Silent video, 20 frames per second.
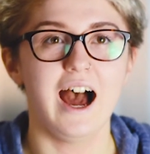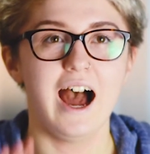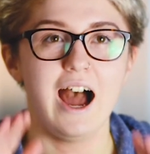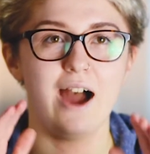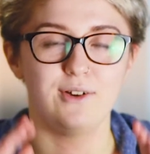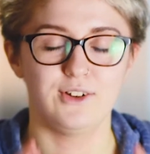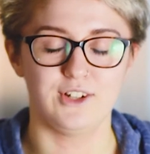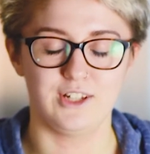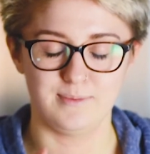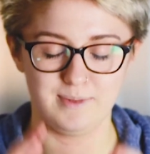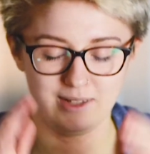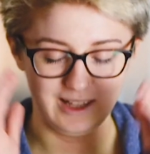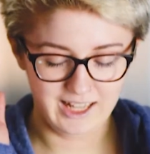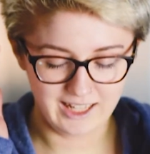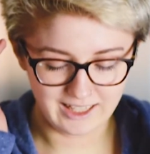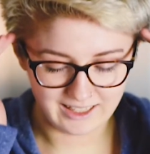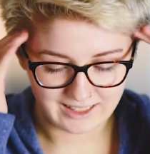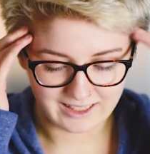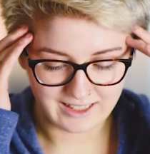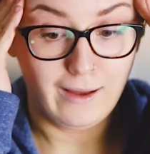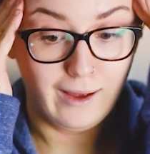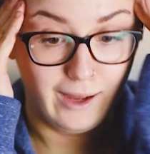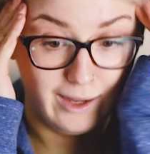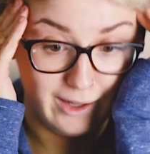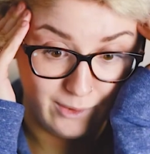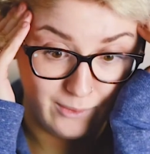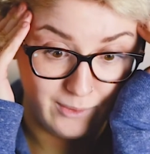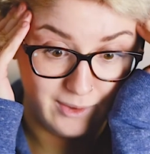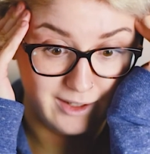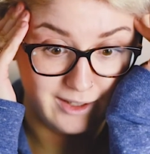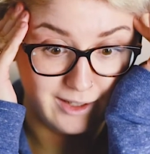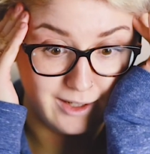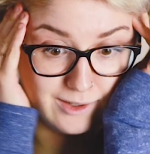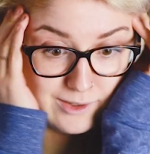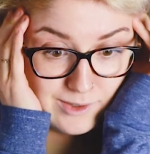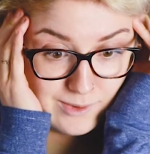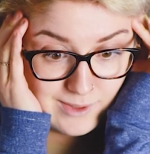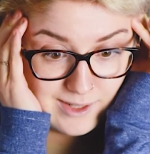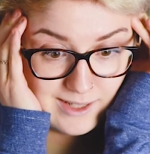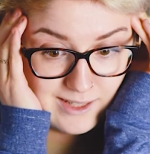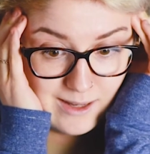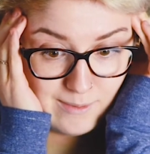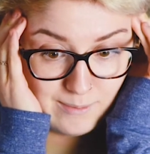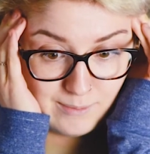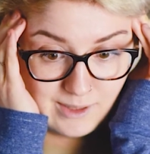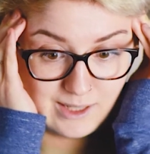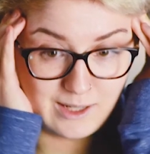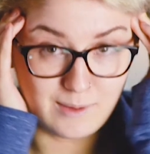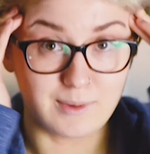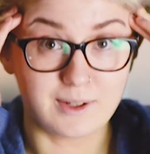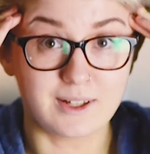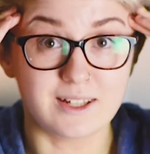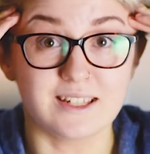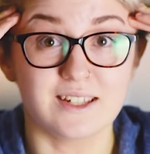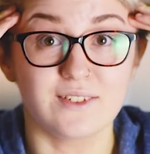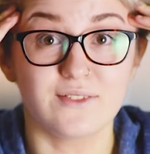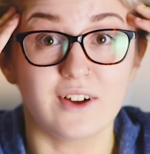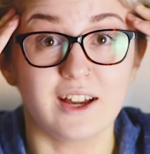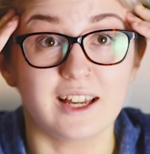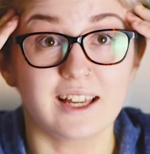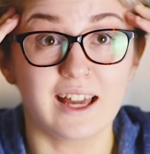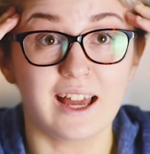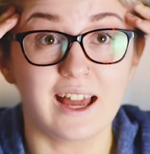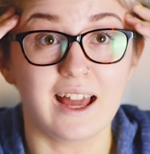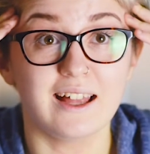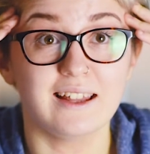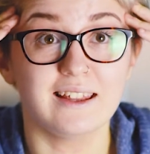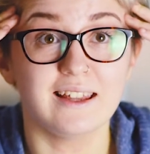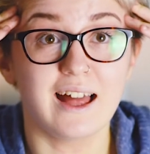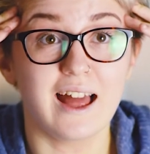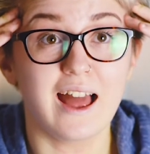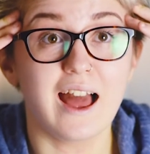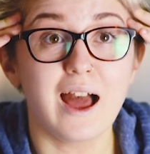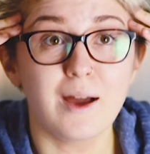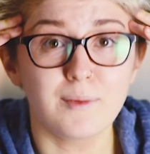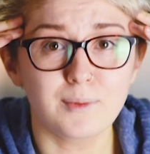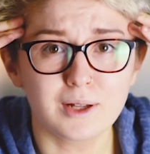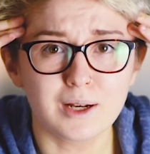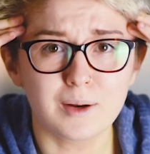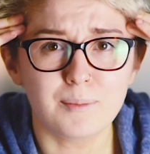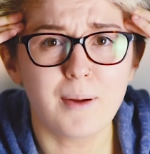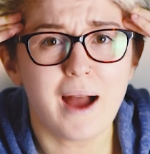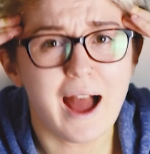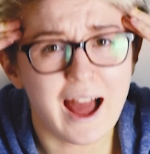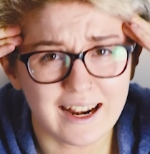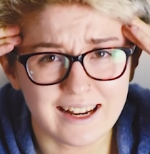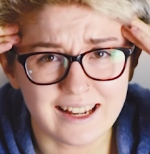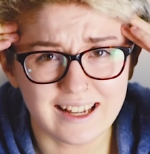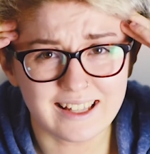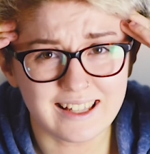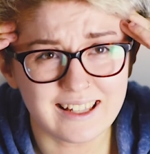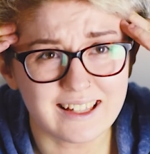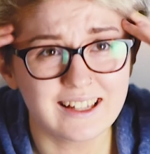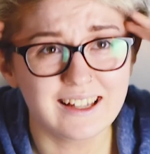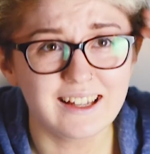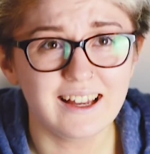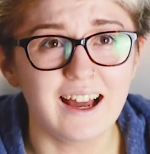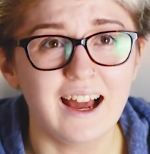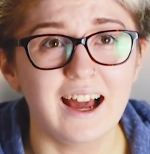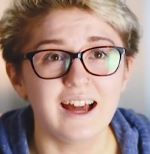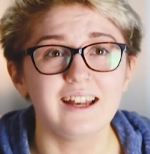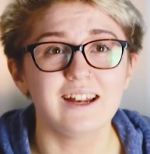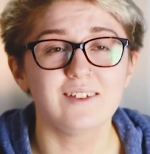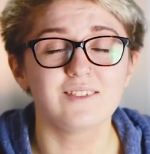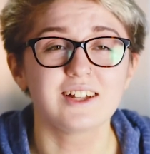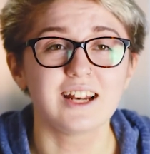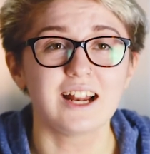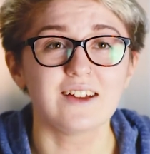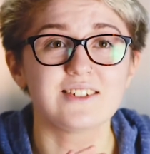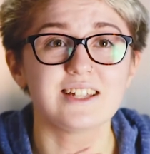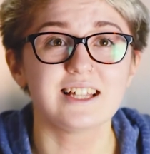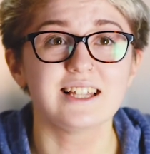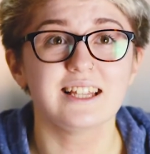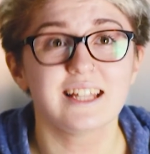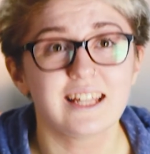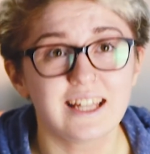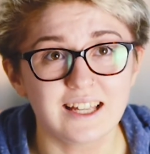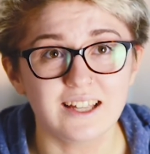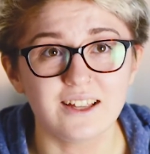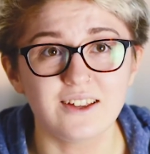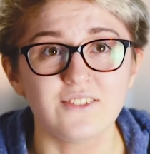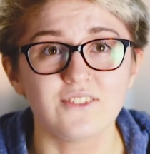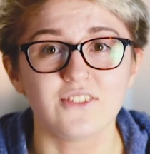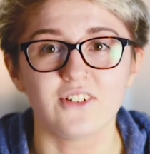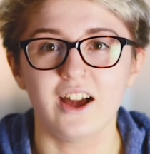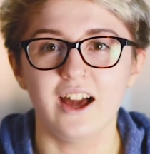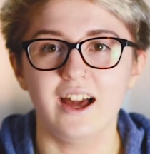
I would just be like, I don't want to go to assembly because if I get in there, I'm gonna panic and I'm gonna have to leave.